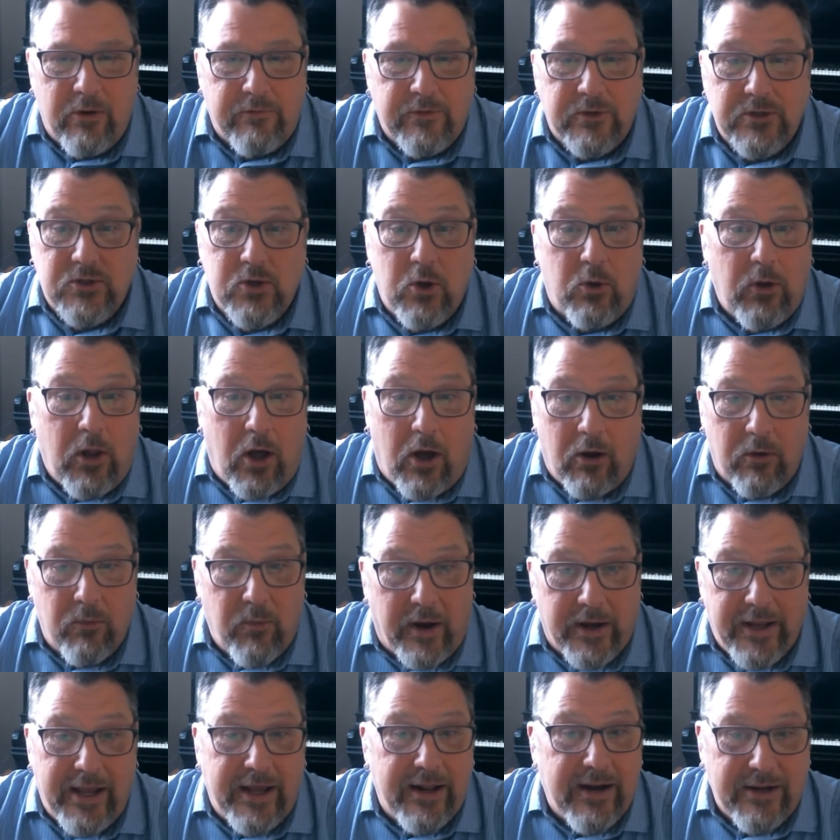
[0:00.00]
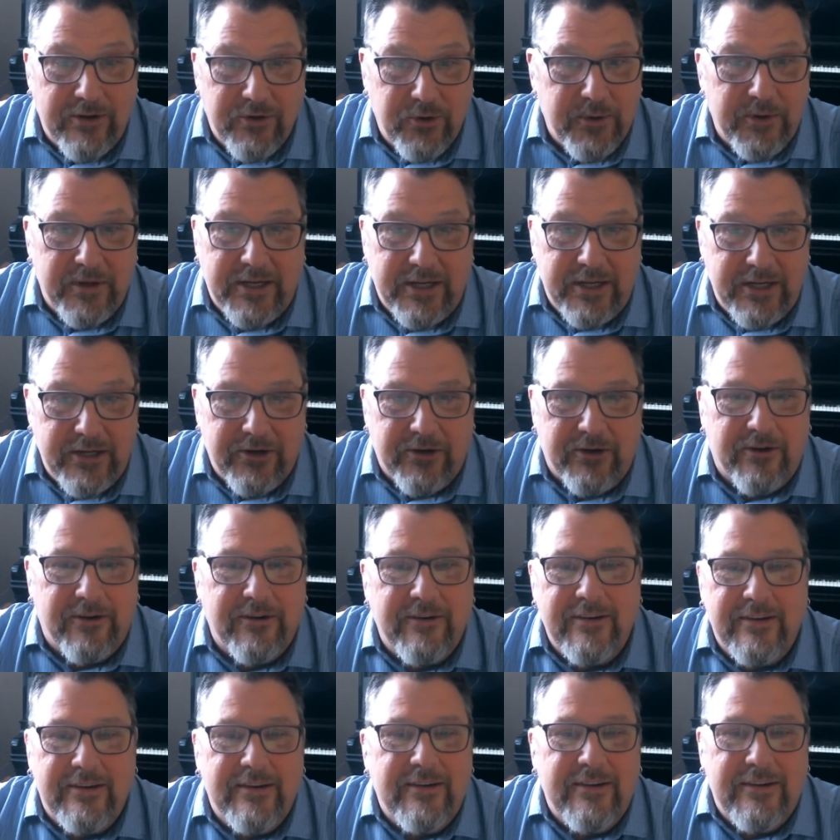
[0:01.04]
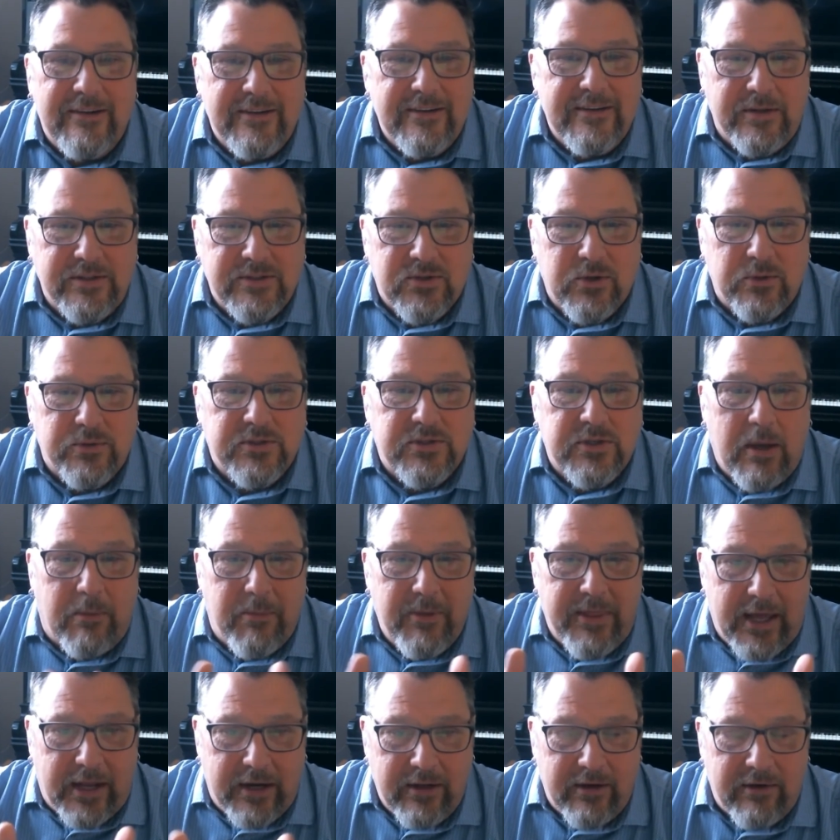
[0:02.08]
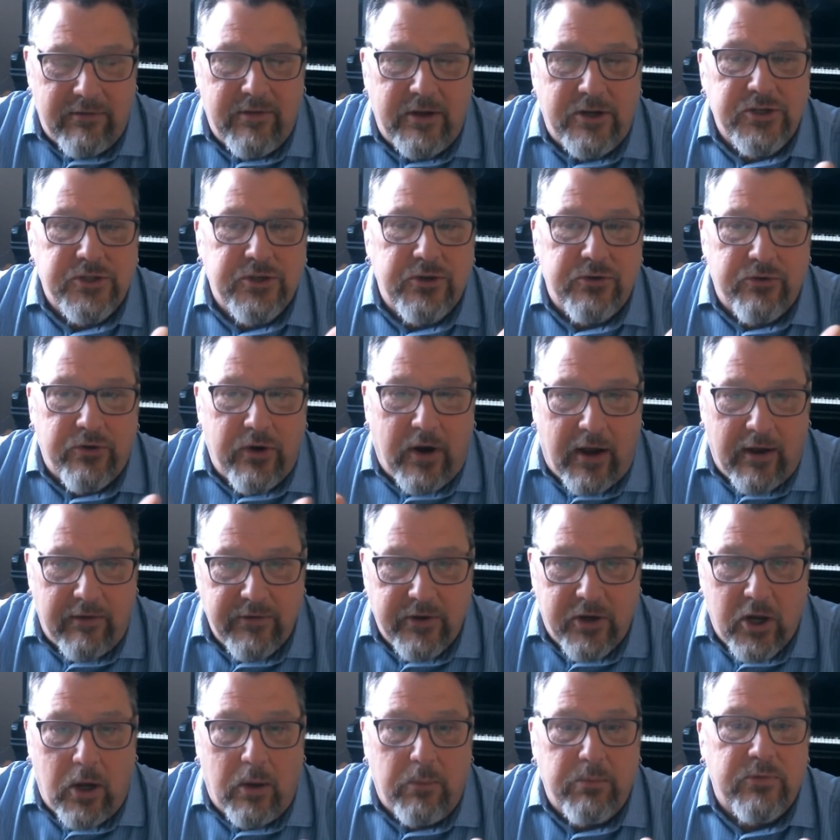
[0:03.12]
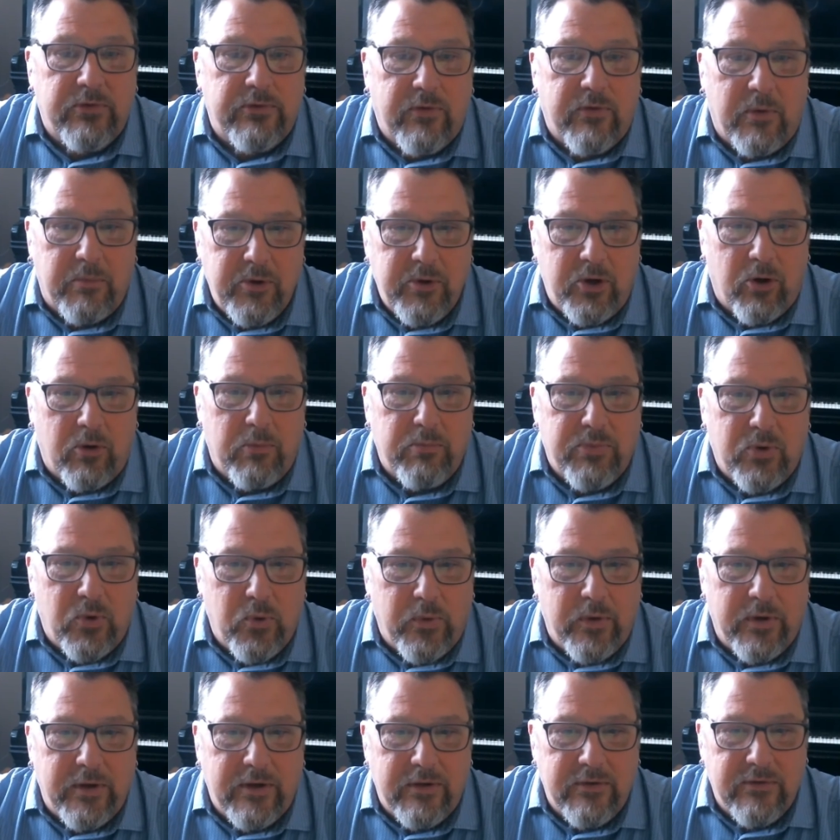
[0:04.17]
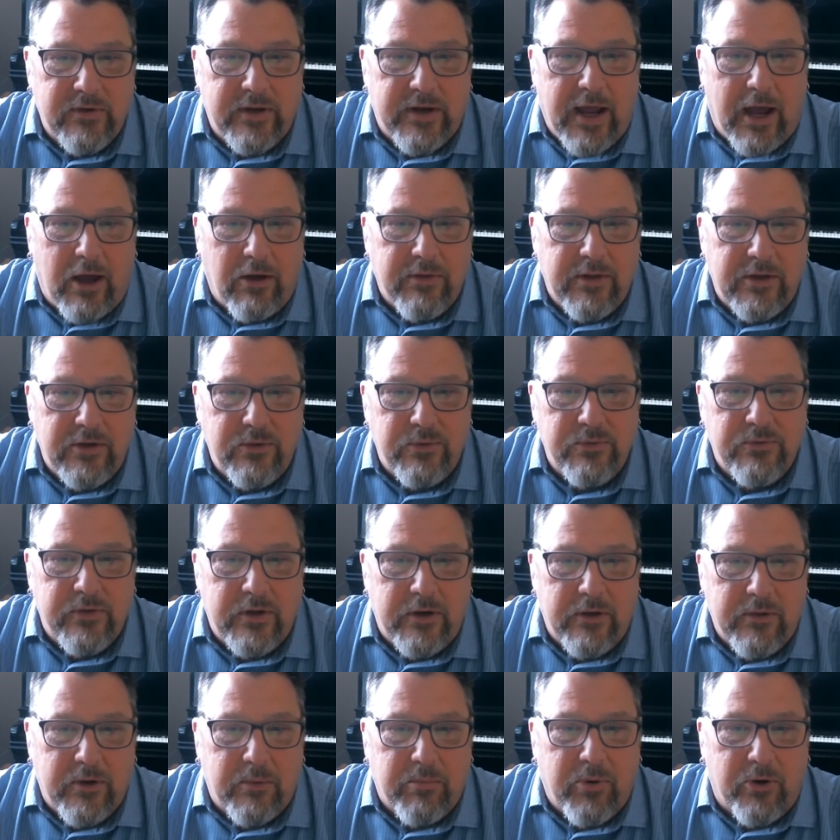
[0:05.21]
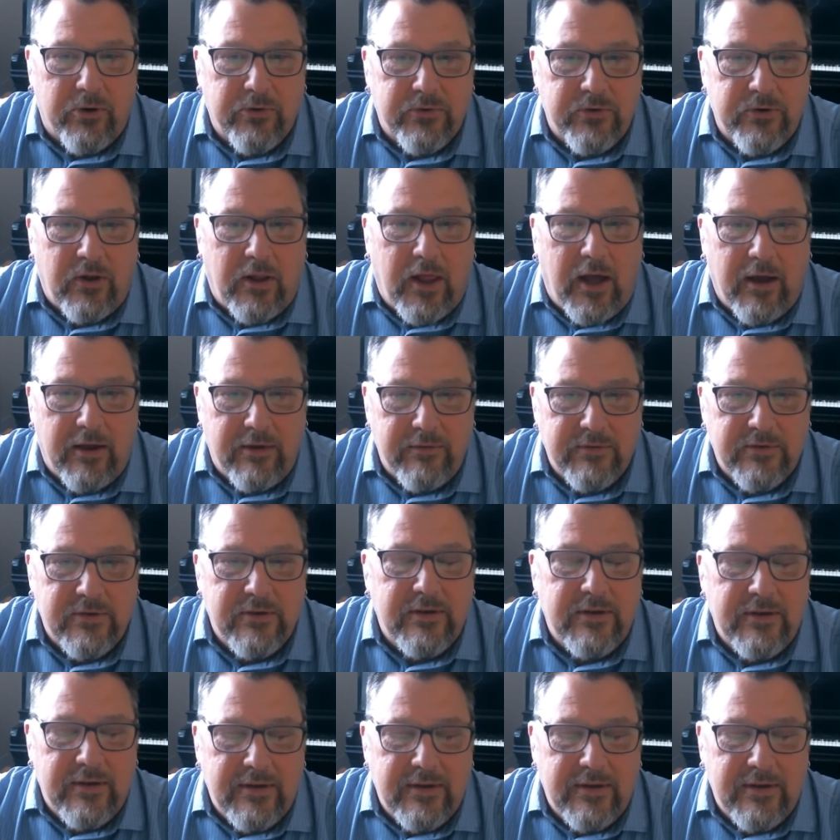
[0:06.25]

for so long. Why can't I do it here? And so some of that innovation drive comes from your employees and how they use it in their personal lives.